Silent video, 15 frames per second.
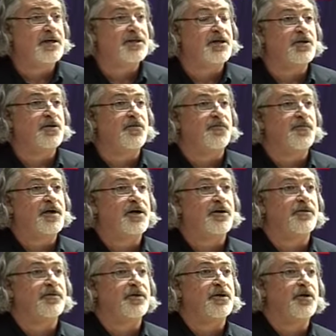Is a new
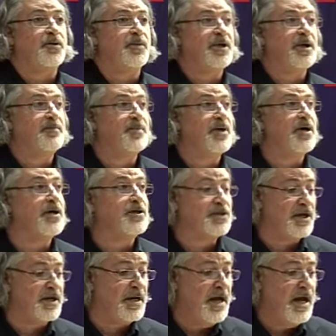figure of the human
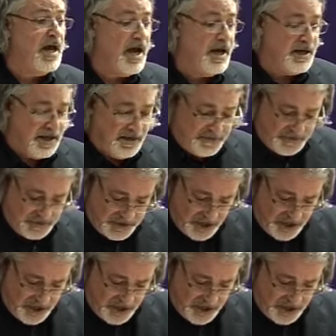emerging? And if